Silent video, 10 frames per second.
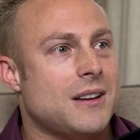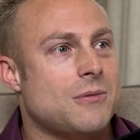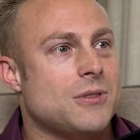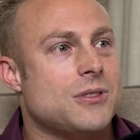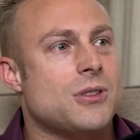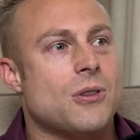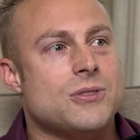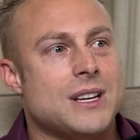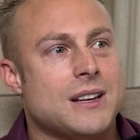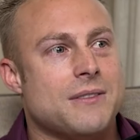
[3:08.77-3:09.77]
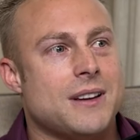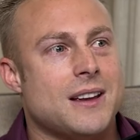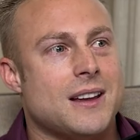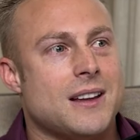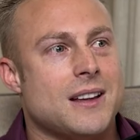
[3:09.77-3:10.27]
it was so
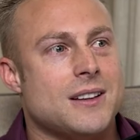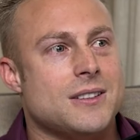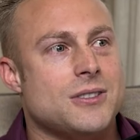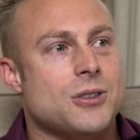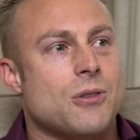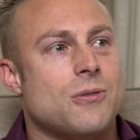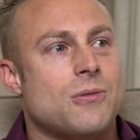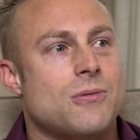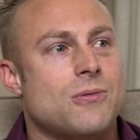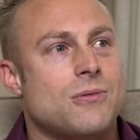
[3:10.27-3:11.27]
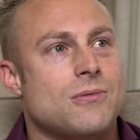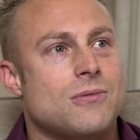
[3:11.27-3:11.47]
significant and so